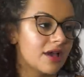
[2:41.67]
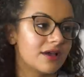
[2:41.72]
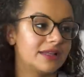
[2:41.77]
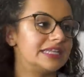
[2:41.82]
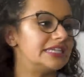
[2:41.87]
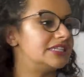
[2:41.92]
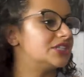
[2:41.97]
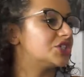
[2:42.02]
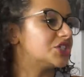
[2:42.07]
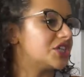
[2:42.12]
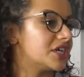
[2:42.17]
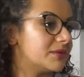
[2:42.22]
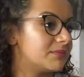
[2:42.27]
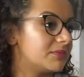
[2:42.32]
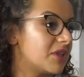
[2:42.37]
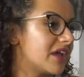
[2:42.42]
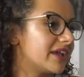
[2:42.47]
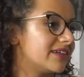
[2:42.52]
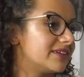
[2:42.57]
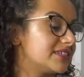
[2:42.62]
leadership
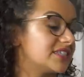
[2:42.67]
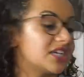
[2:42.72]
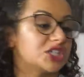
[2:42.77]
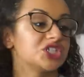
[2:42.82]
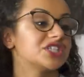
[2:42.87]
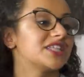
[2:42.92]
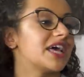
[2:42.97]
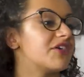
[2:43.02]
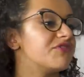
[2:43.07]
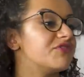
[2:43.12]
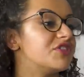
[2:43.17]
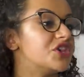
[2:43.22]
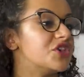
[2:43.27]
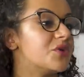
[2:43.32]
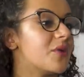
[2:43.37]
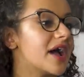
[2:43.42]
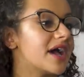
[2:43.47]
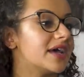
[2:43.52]
like such as that of the U